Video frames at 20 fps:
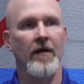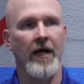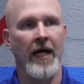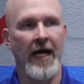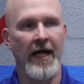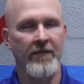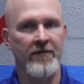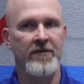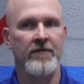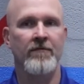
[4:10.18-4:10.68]

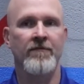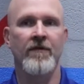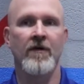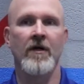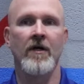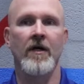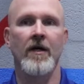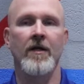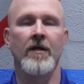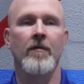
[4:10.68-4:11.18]
have some
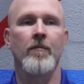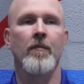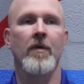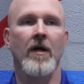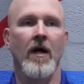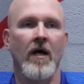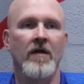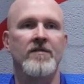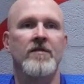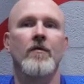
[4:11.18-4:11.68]
fun,
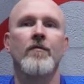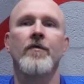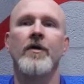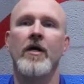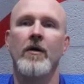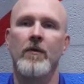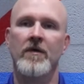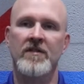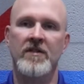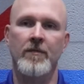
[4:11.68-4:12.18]
but also
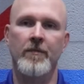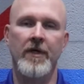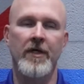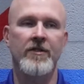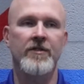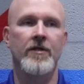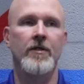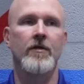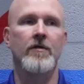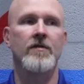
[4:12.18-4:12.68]
deal with some
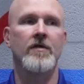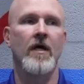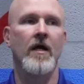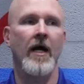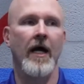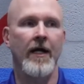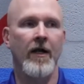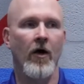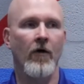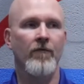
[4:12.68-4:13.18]
issues
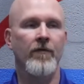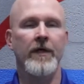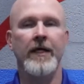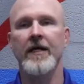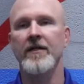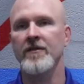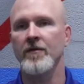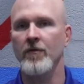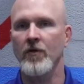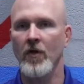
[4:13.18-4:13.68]
and hopefully
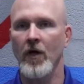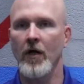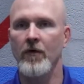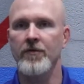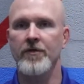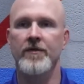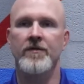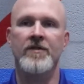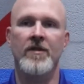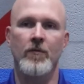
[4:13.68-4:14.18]
get some
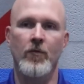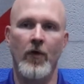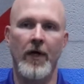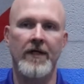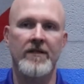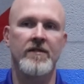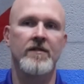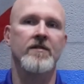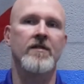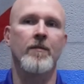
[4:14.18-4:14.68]
closure and some
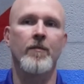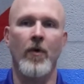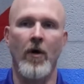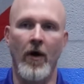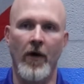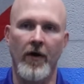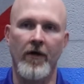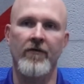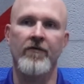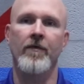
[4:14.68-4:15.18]
rest and some
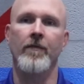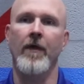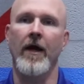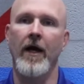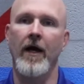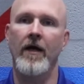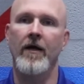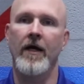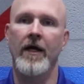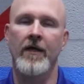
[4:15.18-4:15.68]
progress from
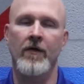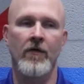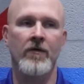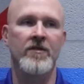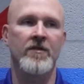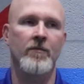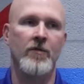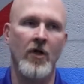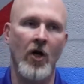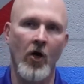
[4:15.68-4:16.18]
that and
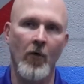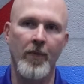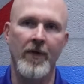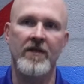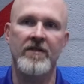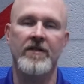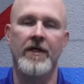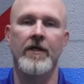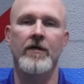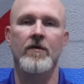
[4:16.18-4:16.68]
learn some
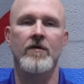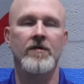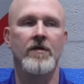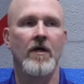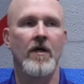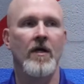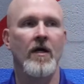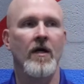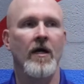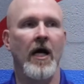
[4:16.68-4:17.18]
coping skills
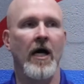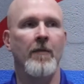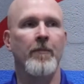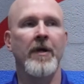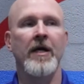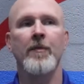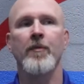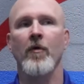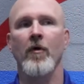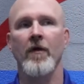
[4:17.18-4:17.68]
and
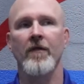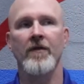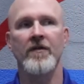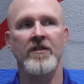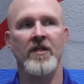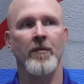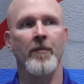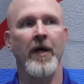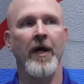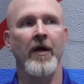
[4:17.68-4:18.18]
be part of
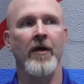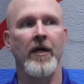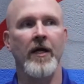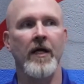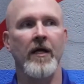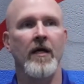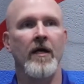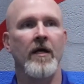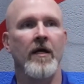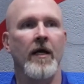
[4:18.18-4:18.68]
this
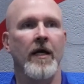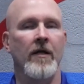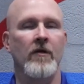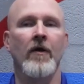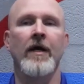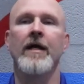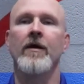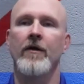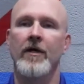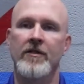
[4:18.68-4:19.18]
community and
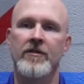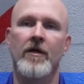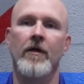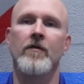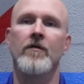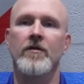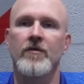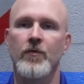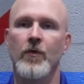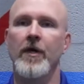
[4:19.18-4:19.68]
lean on each
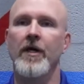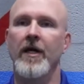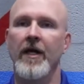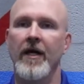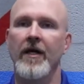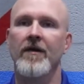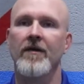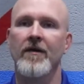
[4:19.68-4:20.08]
other this weekend.